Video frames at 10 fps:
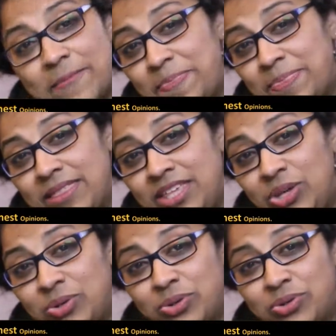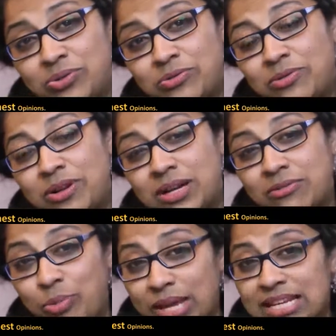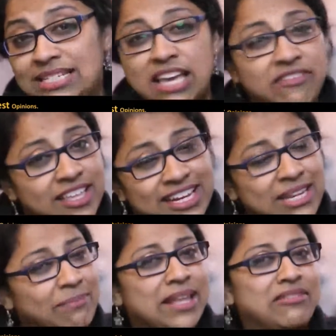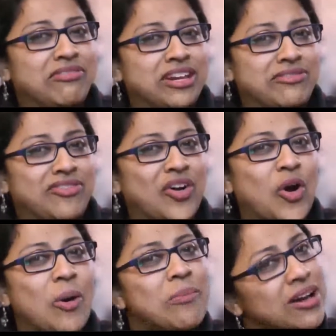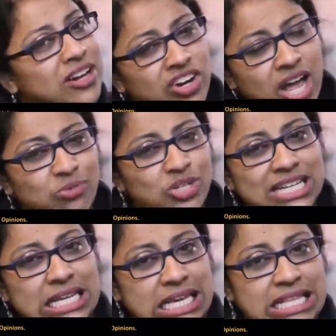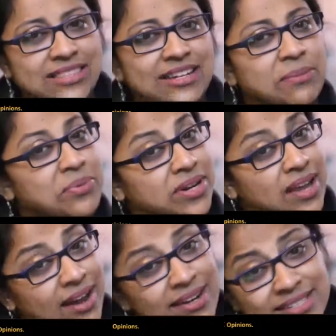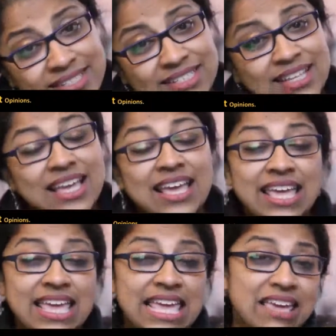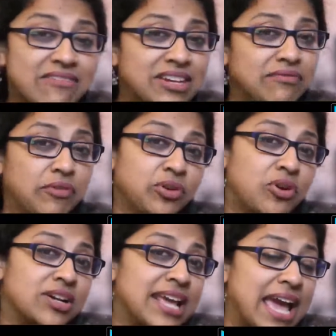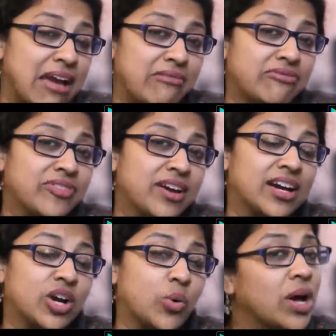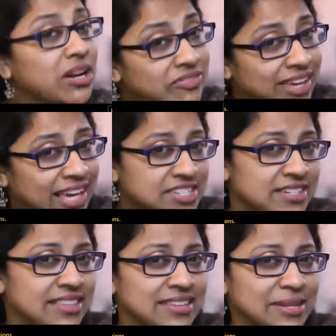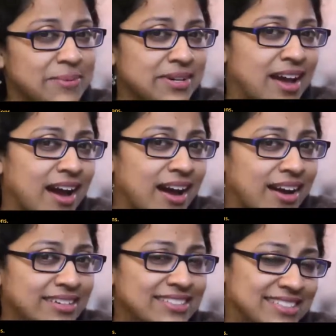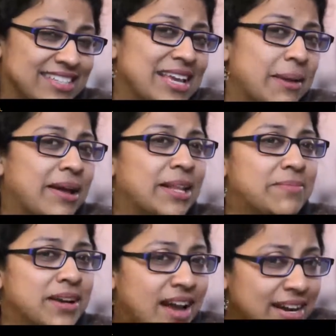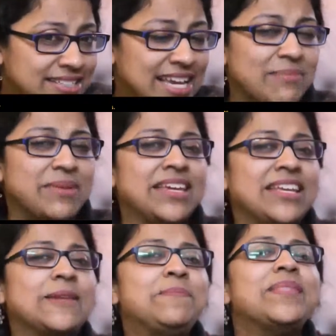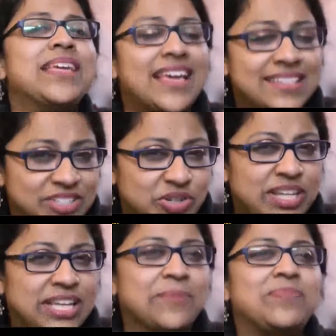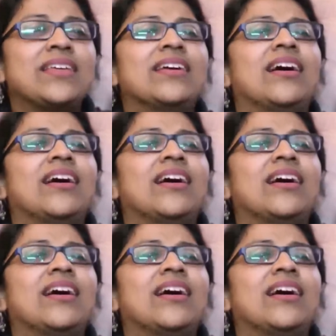You will definitely benefit from a grounding in the liberal arts. Even if you do not have a qualification in the liberal arts, by liberal arts I mean history,